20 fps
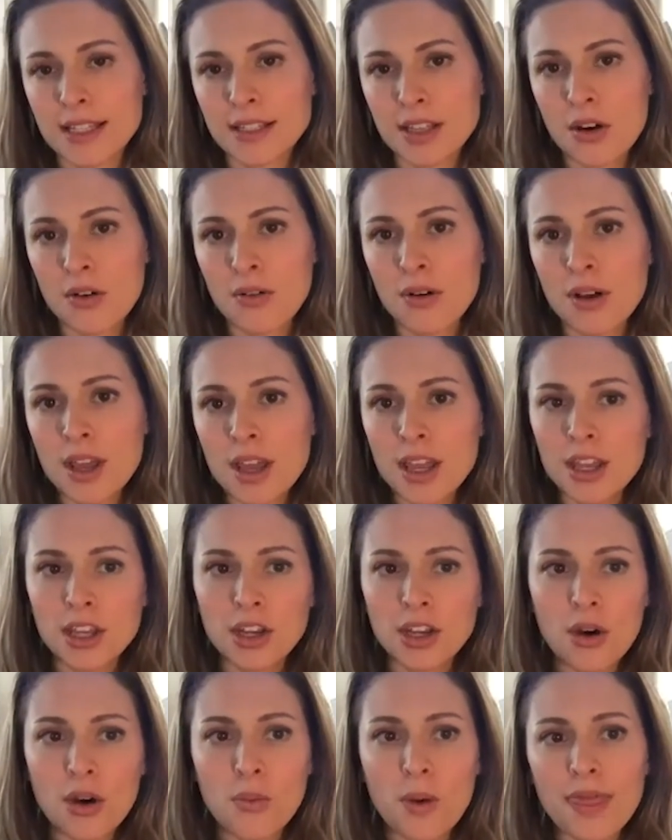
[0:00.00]
So, you
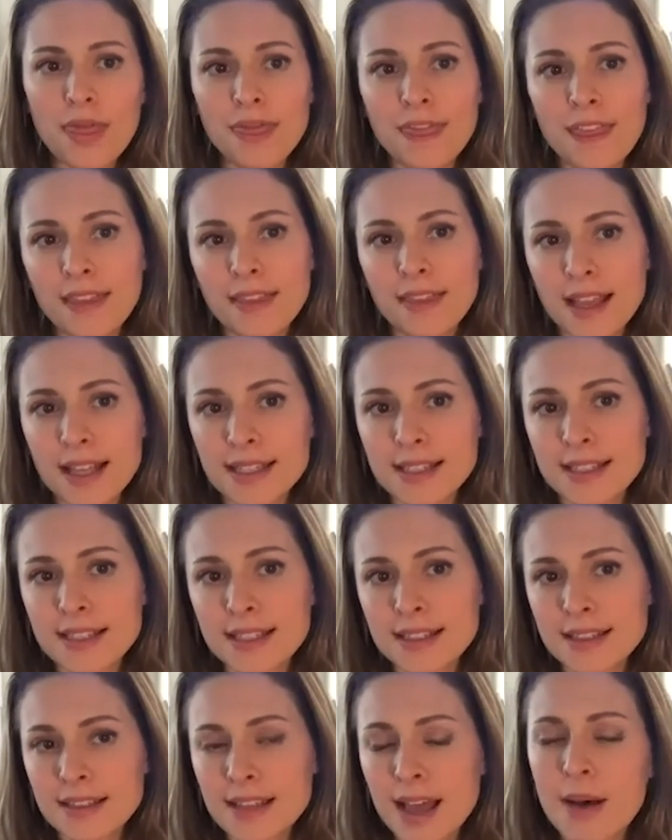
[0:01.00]
know, one thing that's
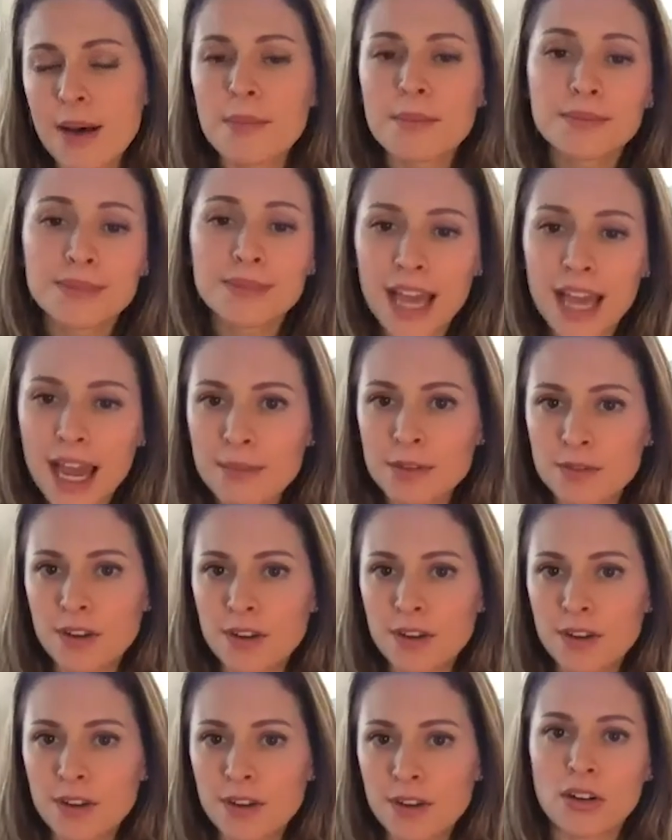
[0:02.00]
sometimes
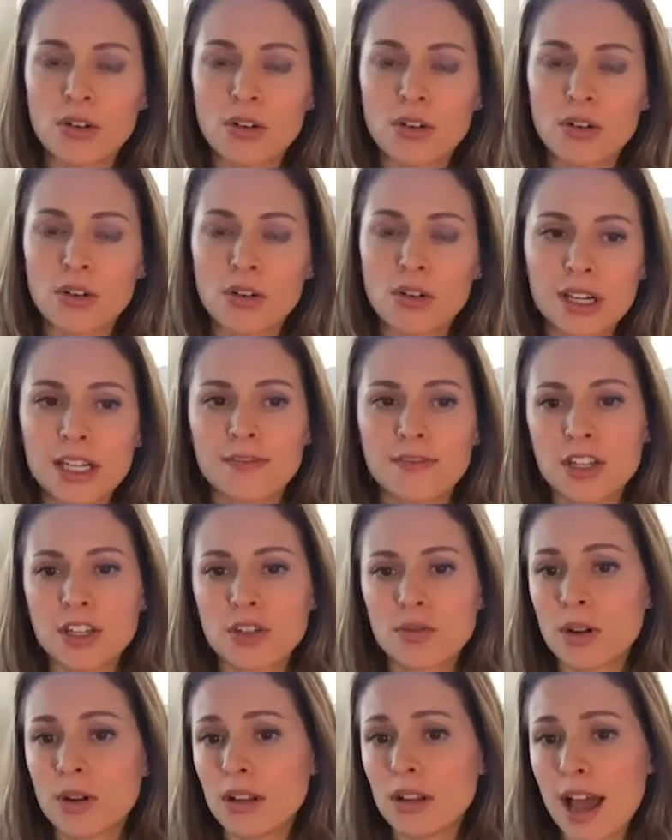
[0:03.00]
for an older
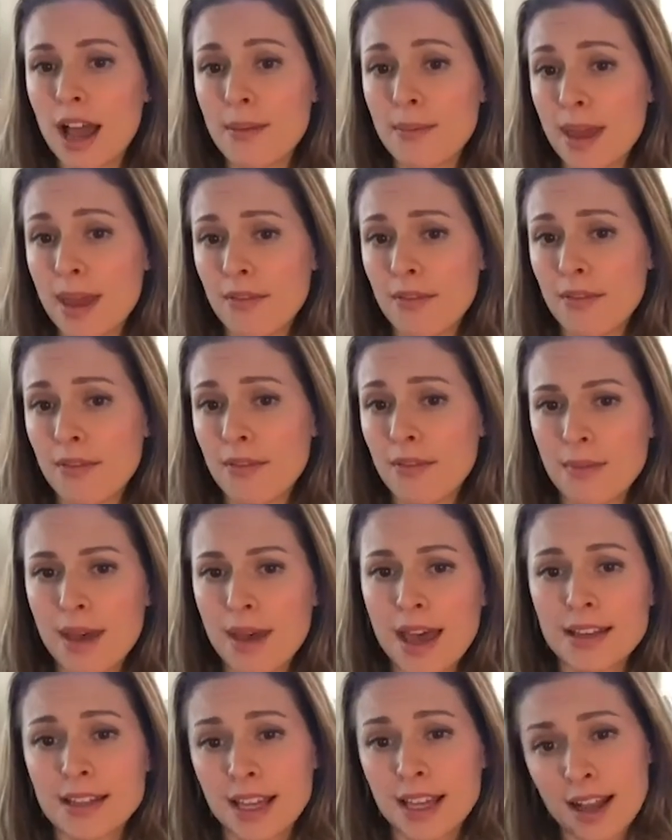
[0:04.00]
individual, I may
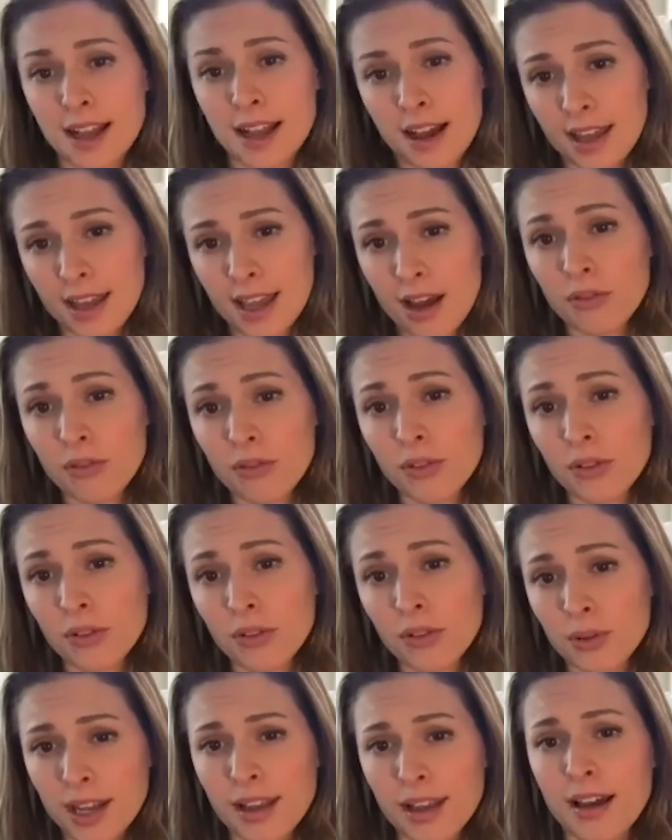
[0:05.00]
recommend like cutting out
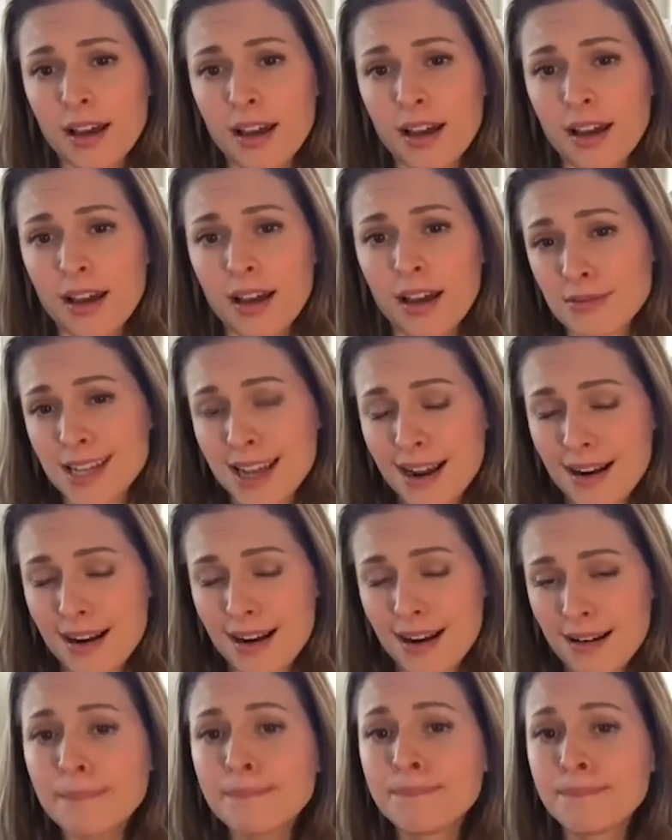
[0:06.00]
gluten and cutting out
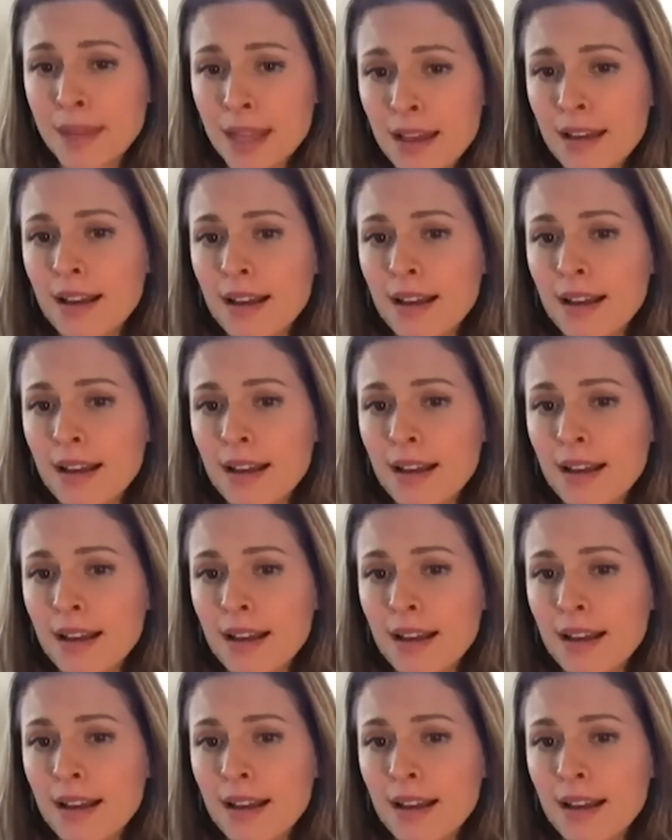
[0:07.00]
dairy.